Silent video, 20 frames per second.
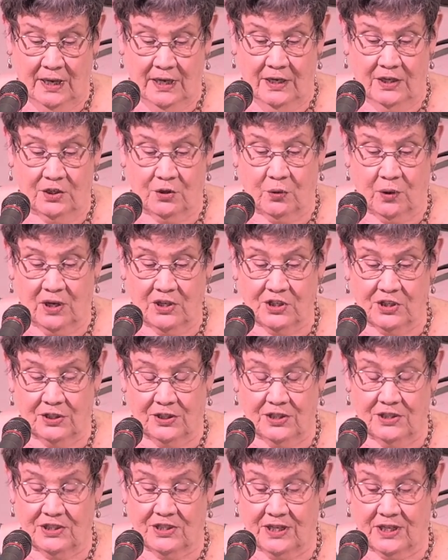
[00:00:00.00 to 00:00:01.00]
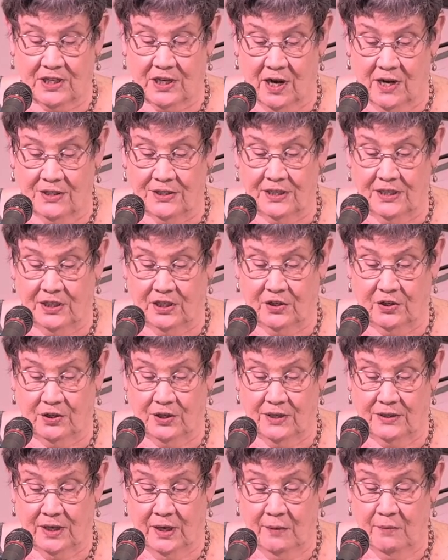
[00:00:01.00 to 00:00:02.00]
incredulous that Gandhi
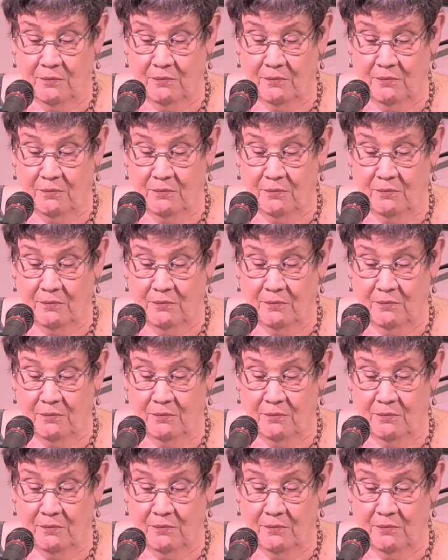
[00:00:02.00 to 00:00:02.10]
could